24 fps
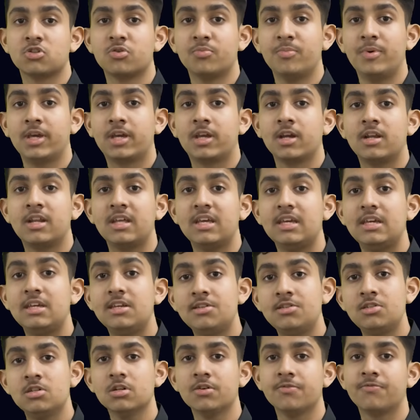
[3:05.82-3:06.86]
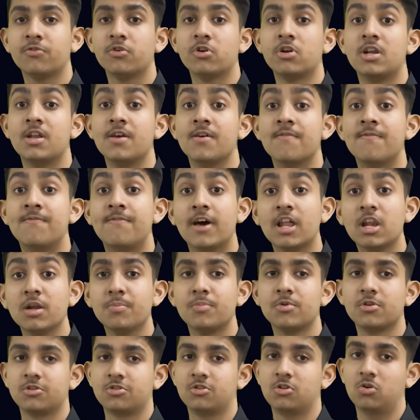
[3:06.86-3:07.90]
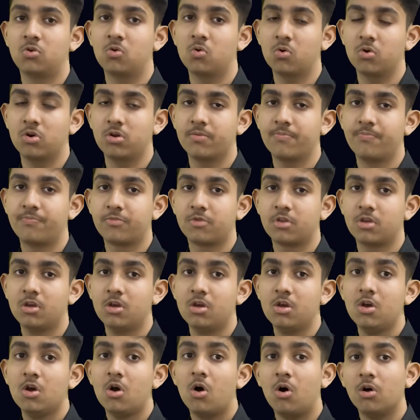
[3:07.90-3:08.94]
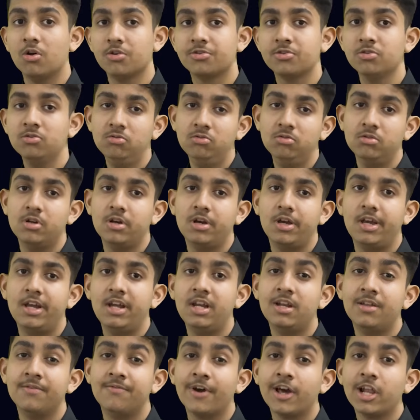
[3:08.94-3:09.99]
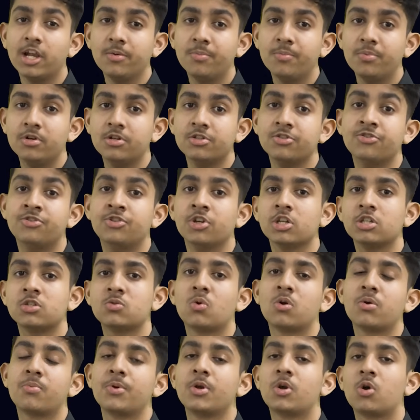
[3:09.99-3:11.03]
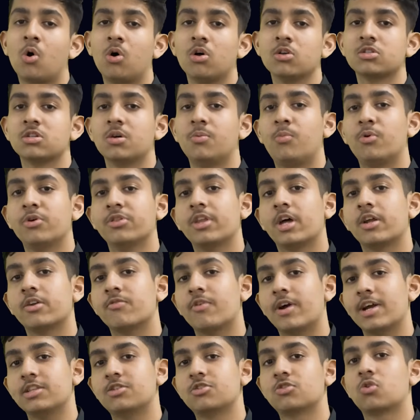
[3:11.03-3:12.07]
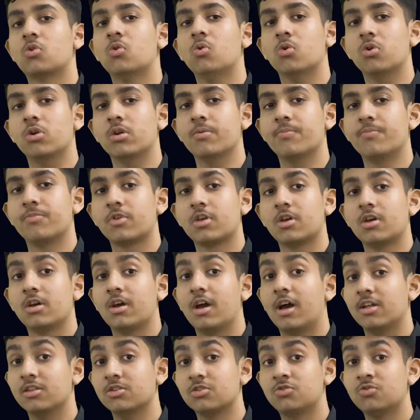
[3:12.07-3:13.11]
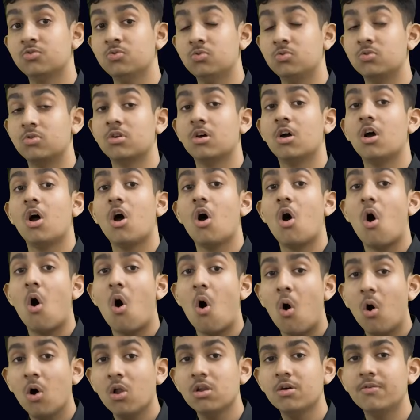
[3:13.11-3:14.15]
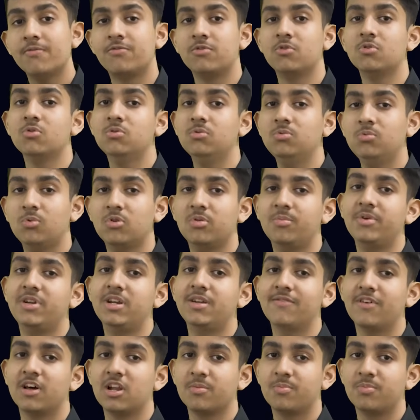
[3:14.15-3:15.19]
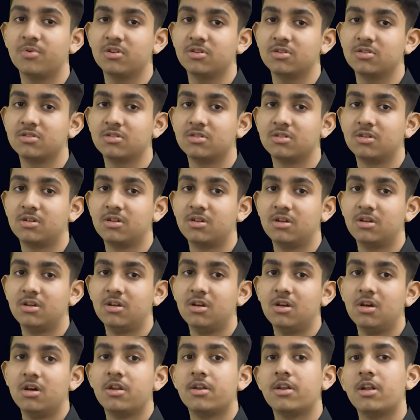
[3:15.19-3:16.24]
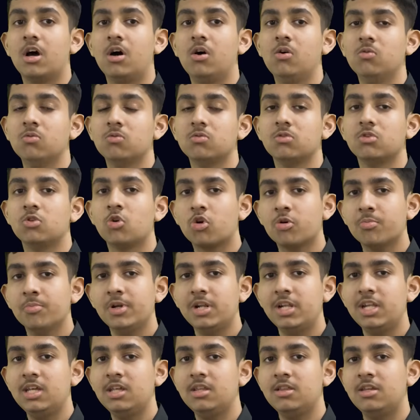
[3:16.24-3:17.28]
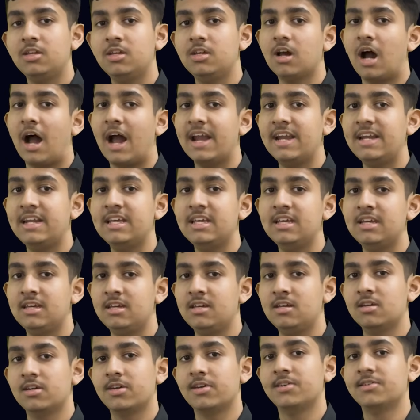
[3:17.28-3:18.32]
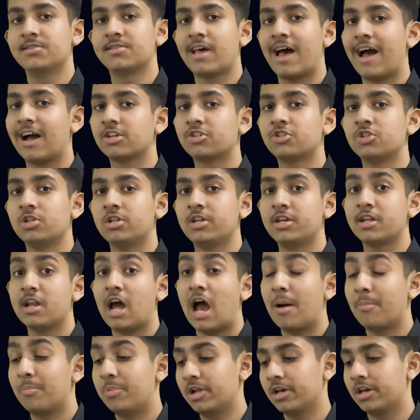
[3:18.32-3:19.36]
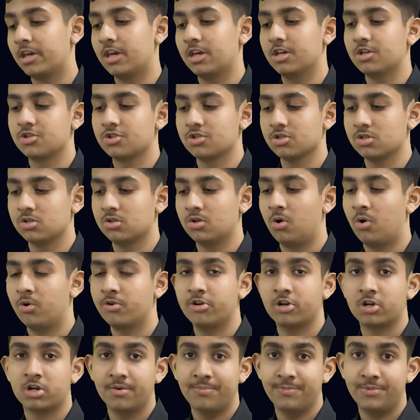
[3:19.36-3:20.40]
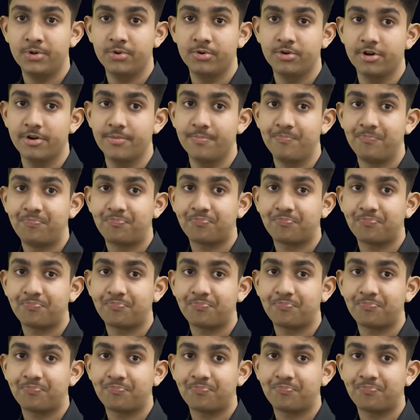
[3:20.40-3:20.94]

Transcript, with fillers: to make it easier for developers to code. Also, a developer is just what we call someone that writes code, and soon all of you will be developers. Now, normally the IDE is actually an application on your computer,